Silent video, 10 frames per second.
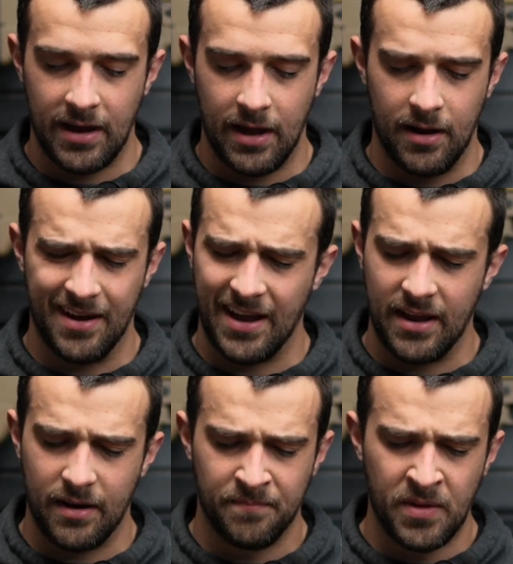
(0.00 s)

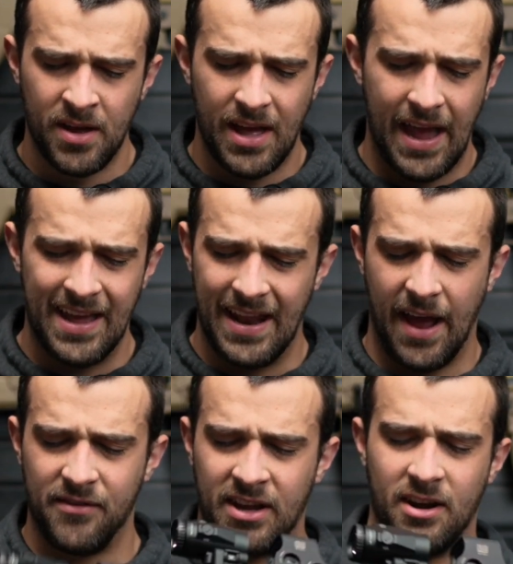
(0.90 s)
Again,
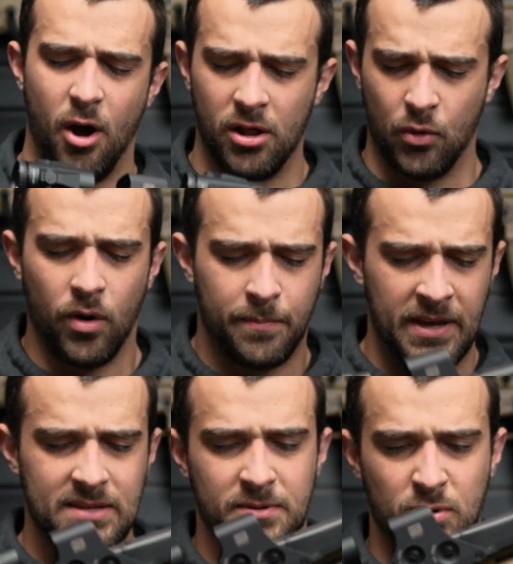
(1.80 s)
having it all in one
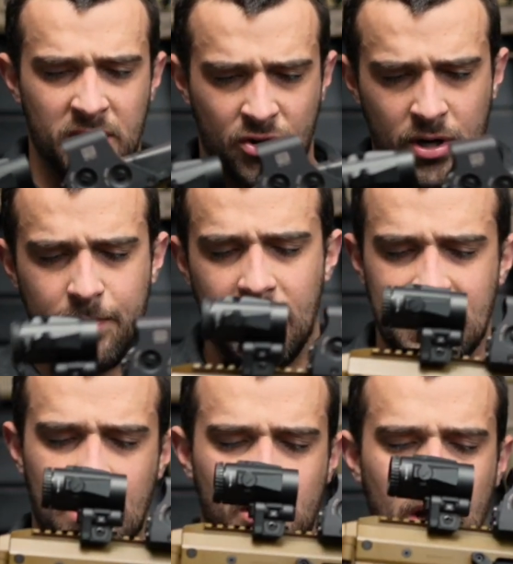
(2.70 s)
piece between the grip, the
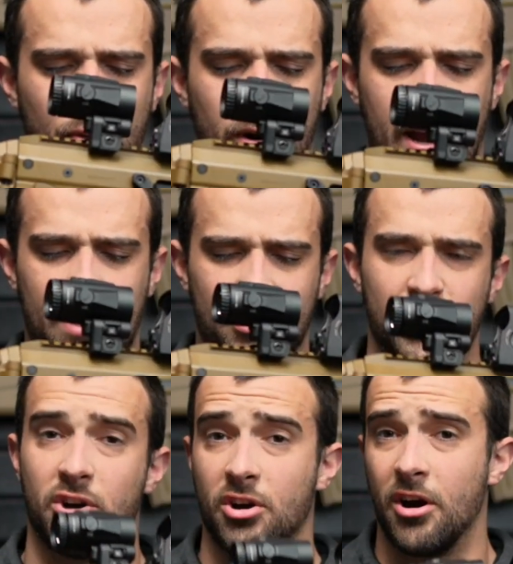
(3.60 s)
entire lower, and the
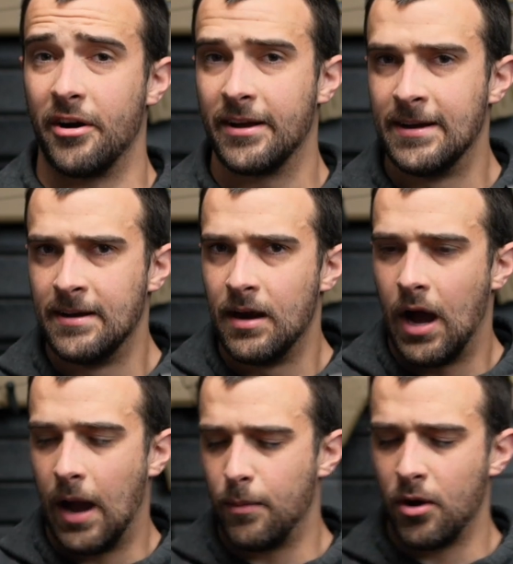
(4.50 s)
trigger guard,
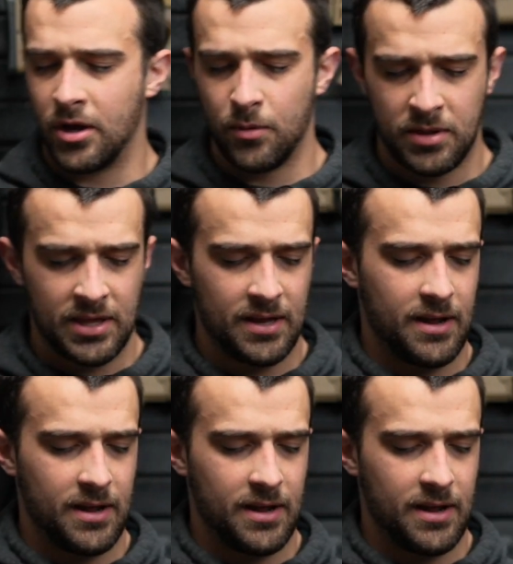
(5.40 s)
I'm all good with it.